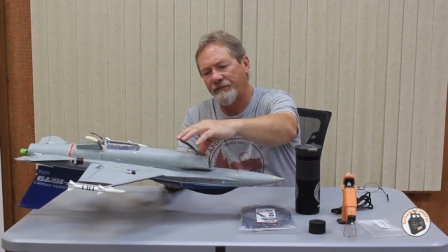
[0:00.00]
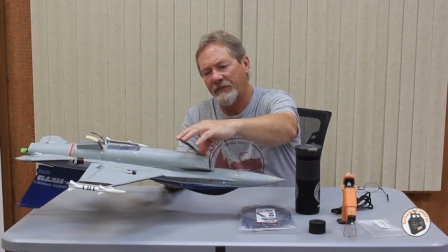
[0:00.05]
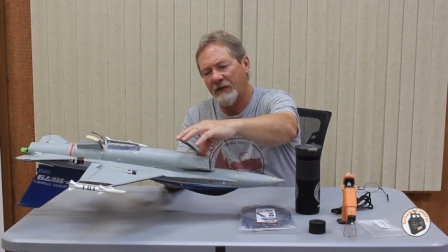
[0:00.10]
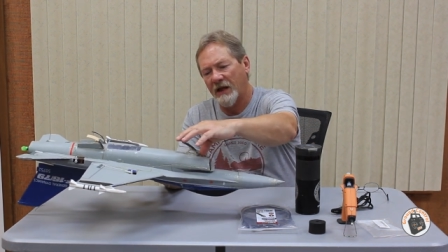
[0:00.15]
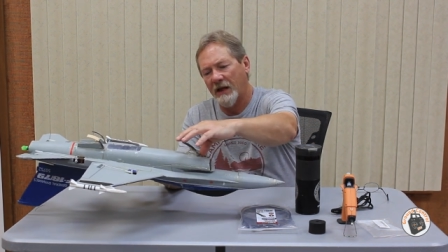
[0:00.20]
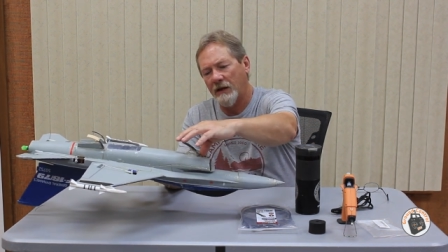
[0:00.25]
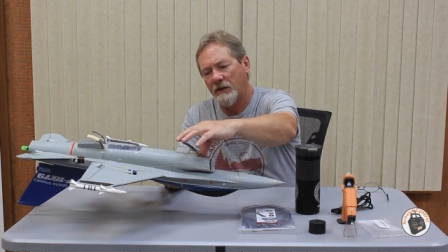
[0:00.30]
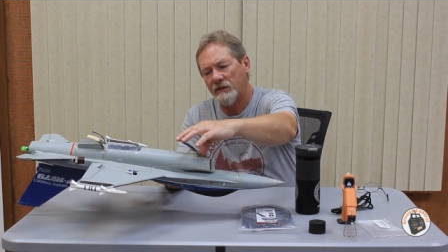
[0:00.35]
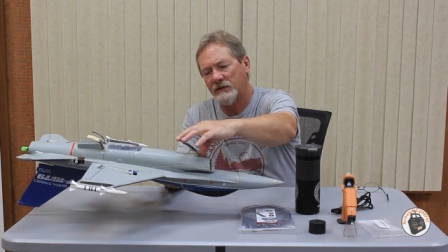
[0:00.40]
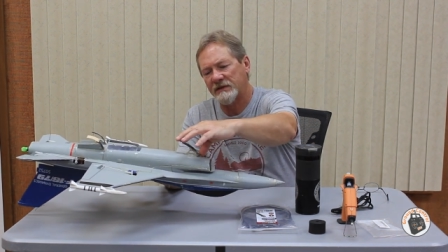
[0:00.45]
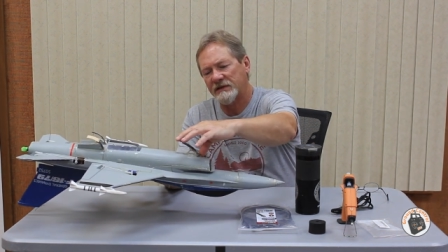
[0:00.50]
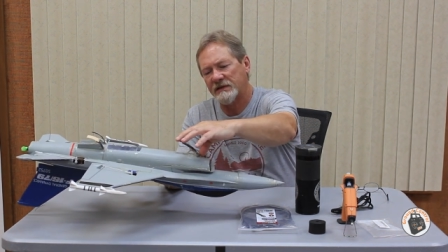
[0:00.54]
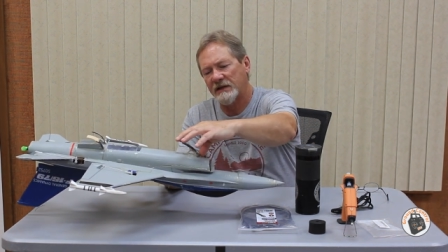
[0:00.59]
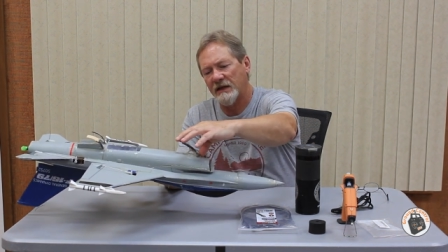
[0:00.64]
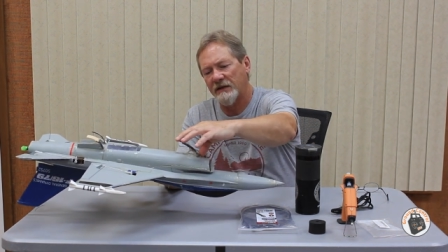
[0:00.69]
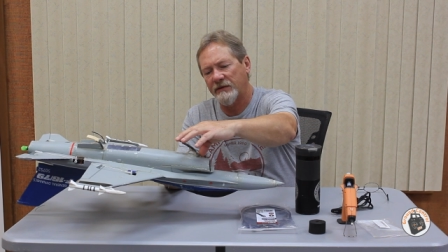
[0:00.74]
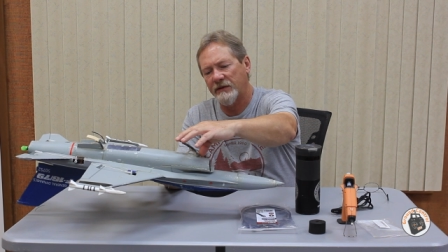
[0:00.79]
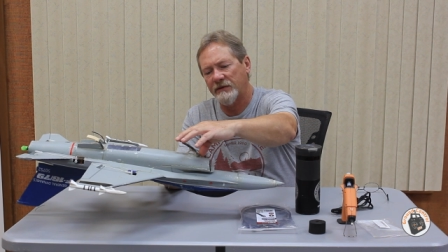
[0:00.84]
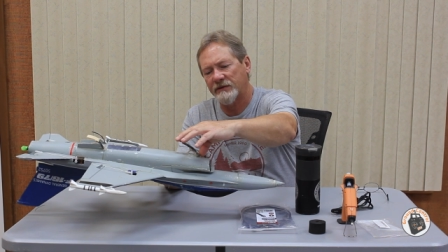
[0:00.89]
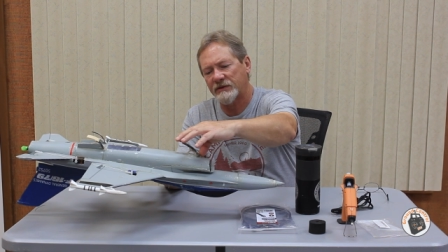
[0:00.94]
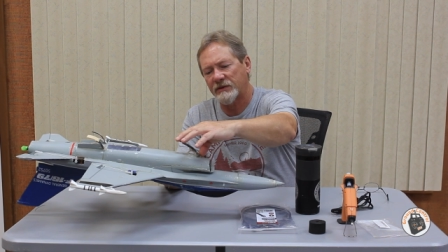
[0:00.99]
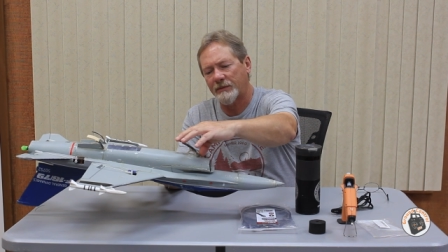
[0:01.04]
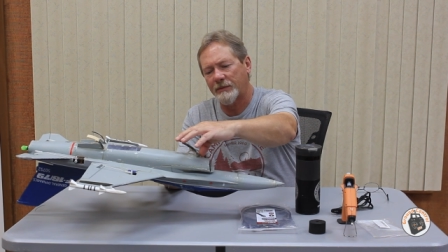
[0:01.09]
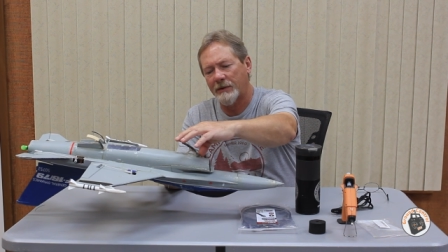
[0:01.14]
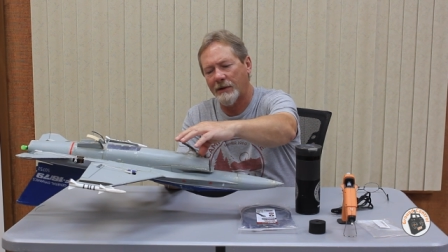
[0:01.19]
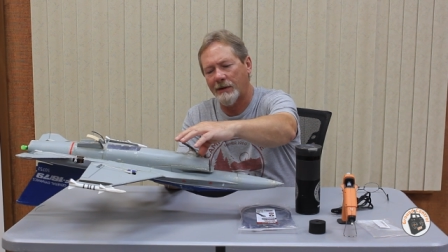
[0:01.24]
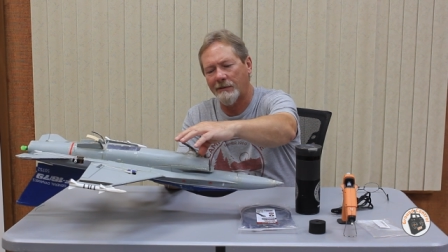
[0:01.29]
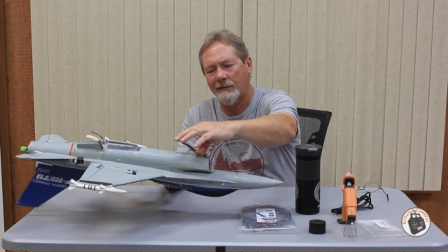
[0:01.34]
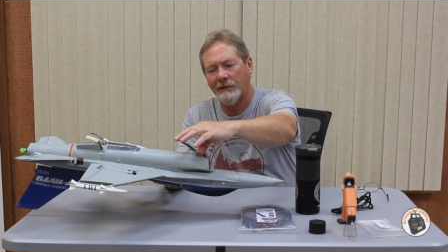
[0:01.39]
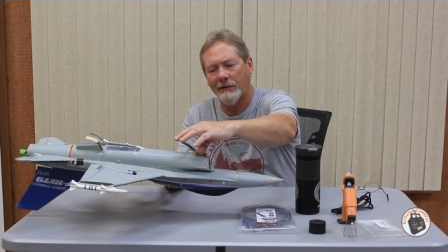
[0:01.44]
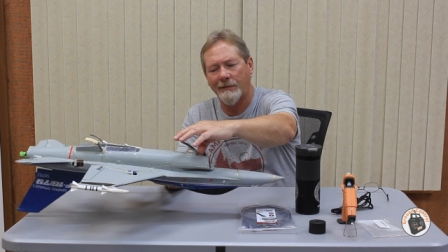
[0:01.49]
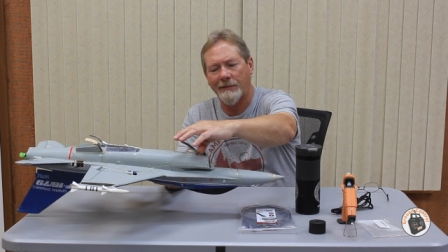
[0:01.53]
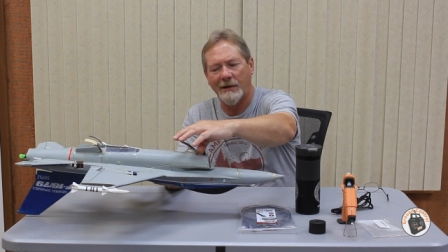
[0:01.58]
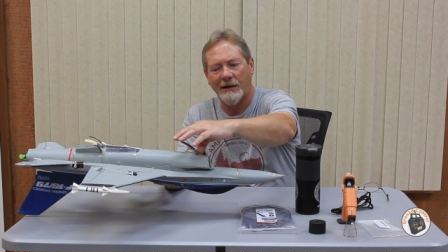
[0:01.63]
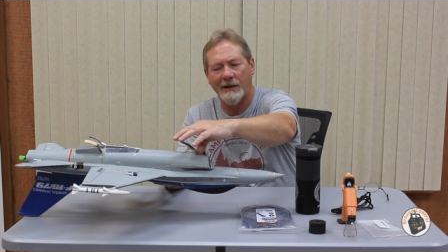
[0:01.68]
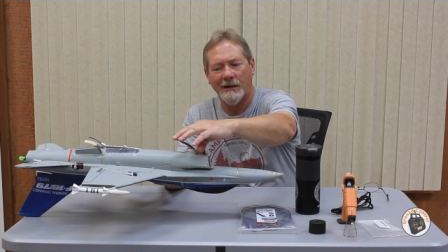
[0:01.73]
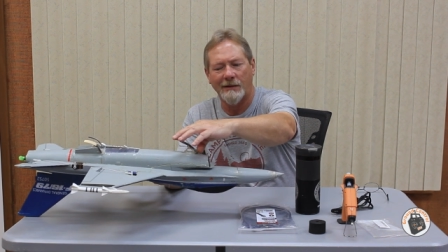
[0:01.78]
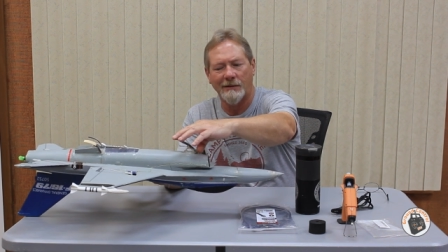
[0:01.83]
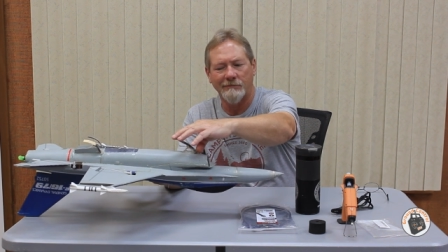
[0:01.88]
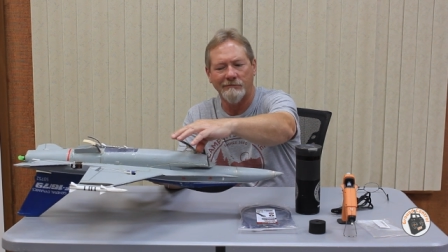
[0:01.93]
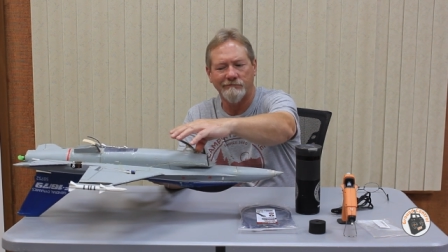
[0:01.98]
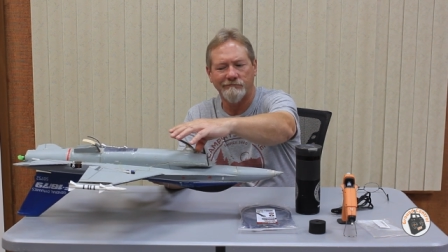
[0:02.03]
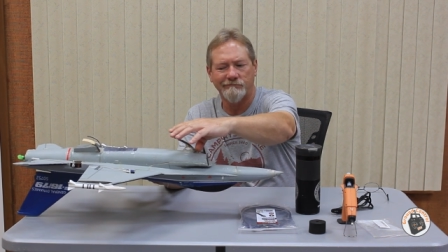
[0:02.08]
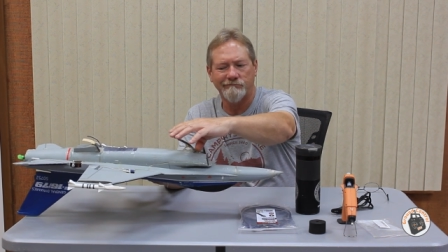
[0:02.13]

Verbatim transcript: I would say those are probably about